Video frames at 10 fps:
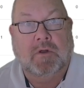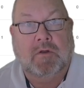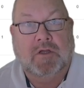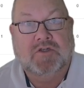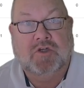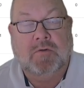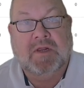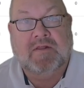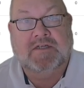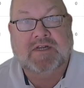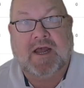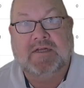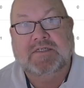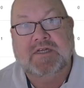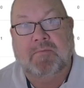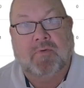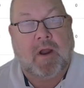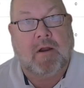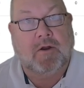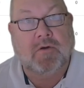consuming this content
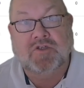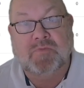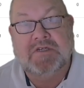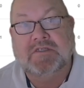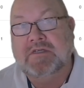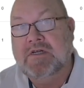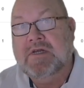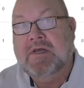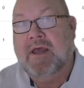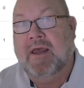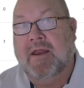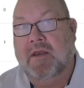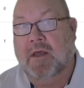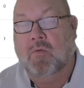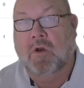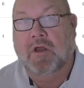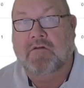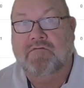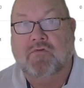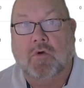prior to Christmas. And we're
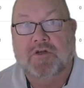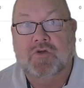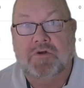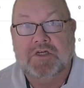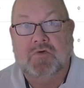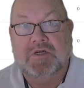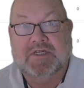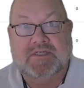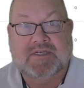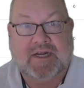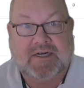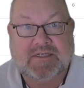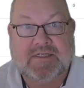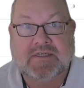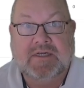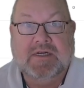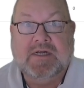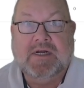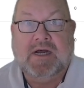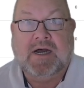looking forward to 2026.
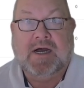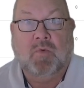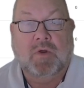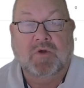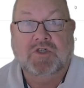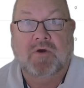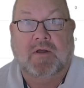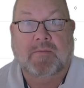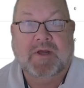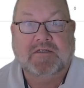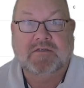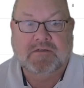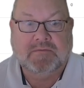We wish you all the best.